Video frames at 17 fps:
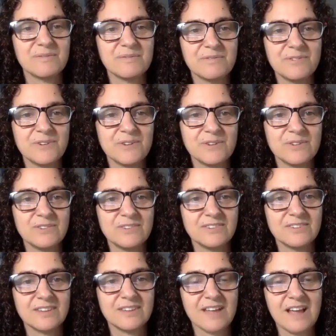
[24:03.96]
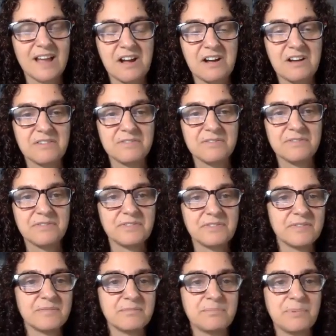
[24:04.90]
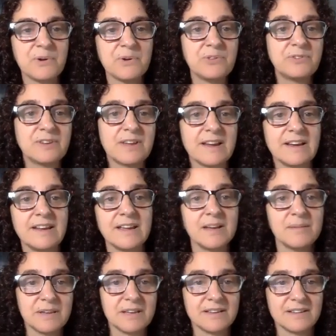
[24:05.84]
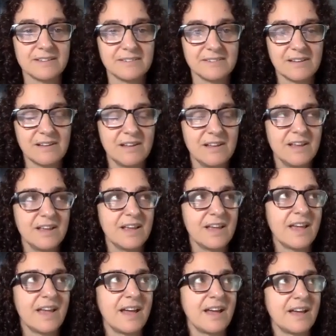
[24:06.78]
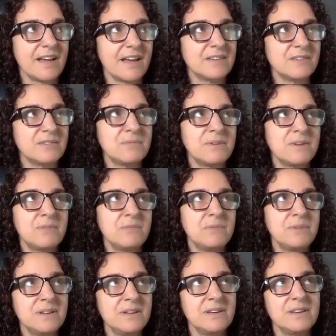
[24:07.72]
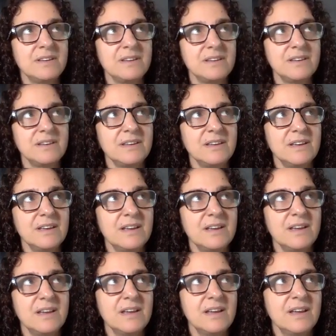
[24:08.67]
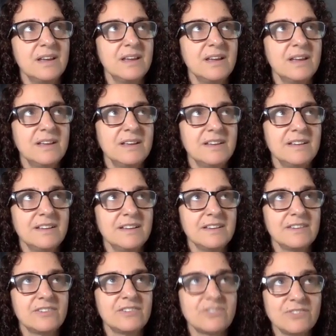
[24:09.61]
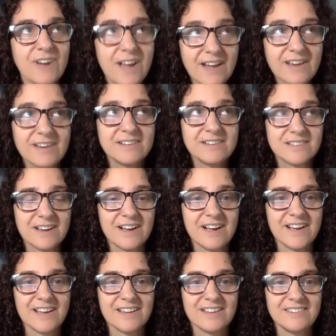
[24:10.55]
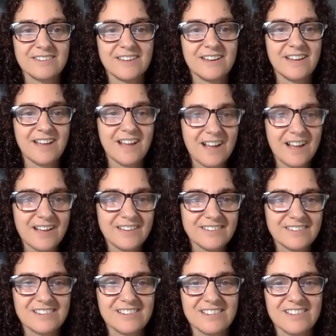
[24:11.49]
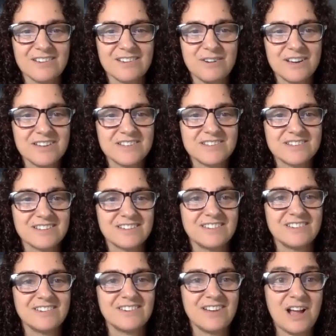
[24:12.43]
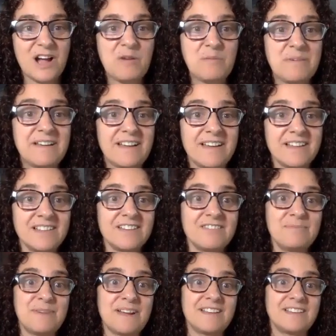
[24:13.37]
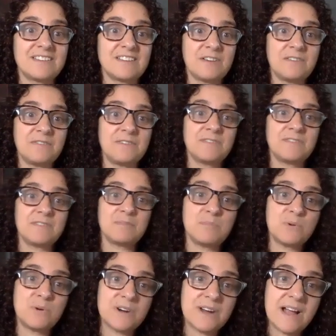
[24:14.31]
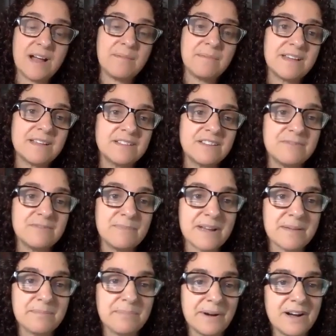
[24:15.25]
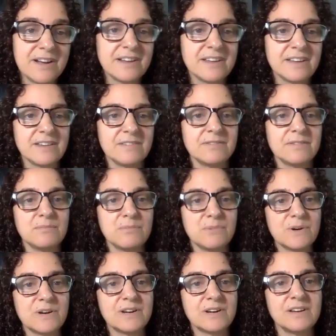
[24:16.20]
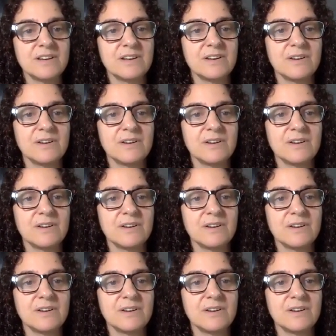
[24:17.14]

Foods have both dynamics. And when we strategize and ask the questions, how may I love myself even more? How may I love my body even more?